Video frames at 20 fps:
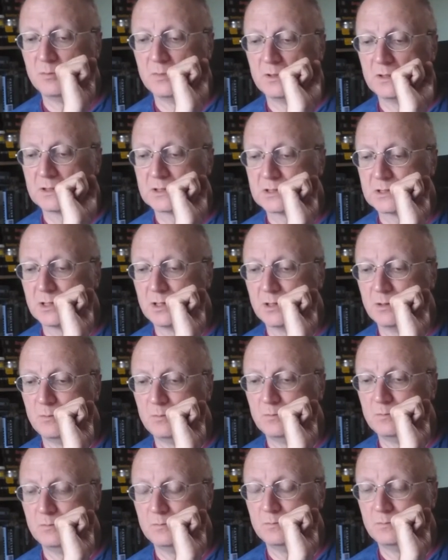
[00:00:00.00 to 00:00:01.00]
But
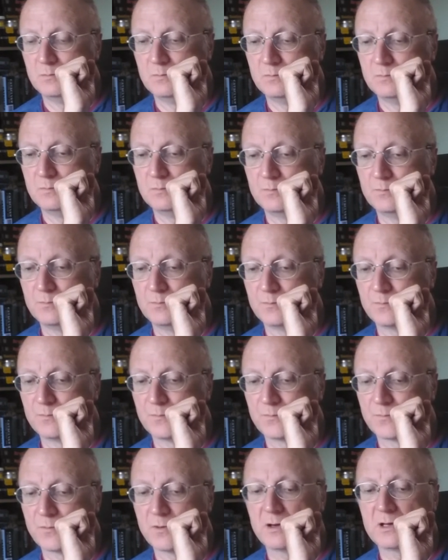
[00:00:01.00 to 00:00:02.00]

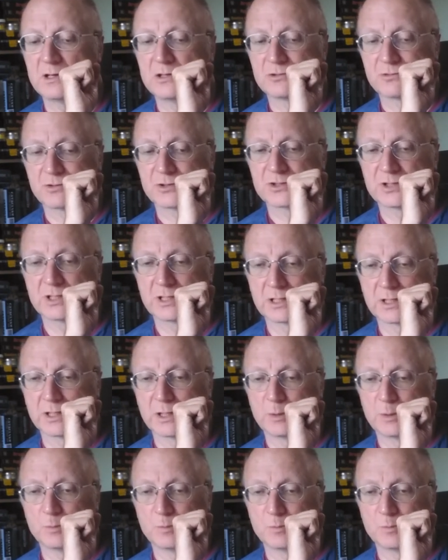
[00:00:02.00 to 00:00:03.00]
very interesting
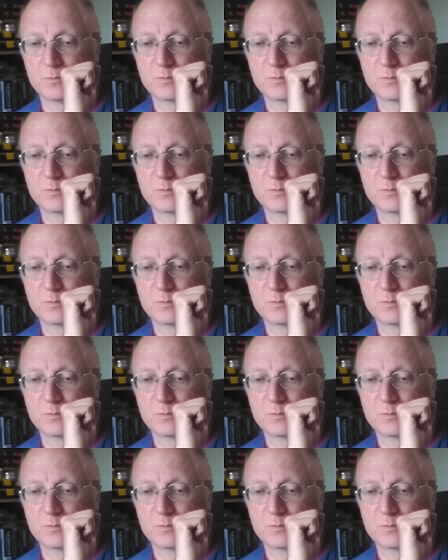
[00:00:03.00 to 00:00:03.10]
game.